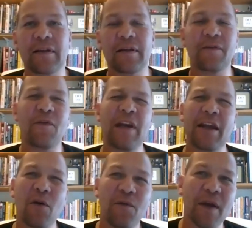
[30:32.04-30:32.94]
the really
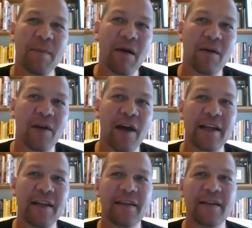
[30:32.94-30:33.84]
cool thing about online
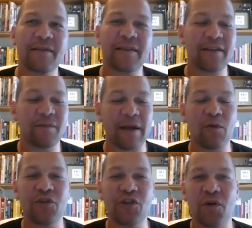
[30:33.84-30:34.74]
is it takes away
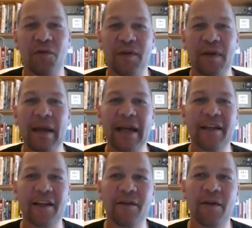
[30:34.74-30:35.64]
all geography, meaning
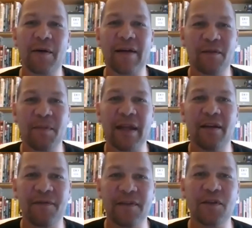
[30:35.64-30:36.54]
that you don't have to be
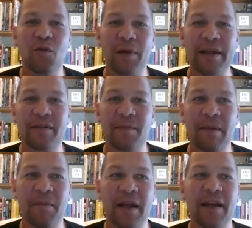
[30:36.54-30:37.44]
in a physical place to
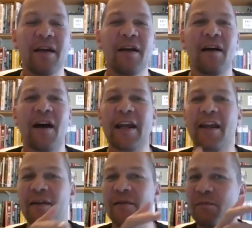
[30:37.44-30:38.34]
make money. I
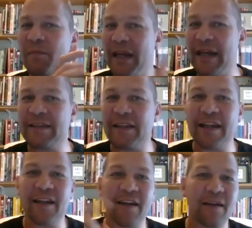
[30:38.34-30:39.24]
can be in
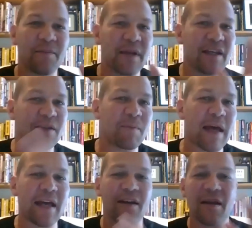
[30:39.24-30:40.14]
Italy, I can be in
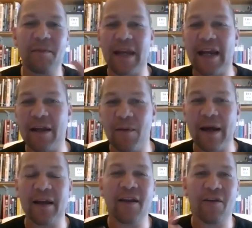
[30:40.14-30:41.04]
Japan, I can be
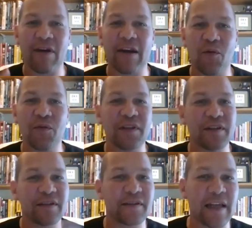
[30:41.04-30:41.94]
anywhere, create
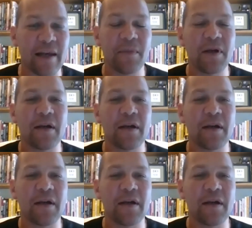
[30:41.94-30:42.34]
courses and sell them.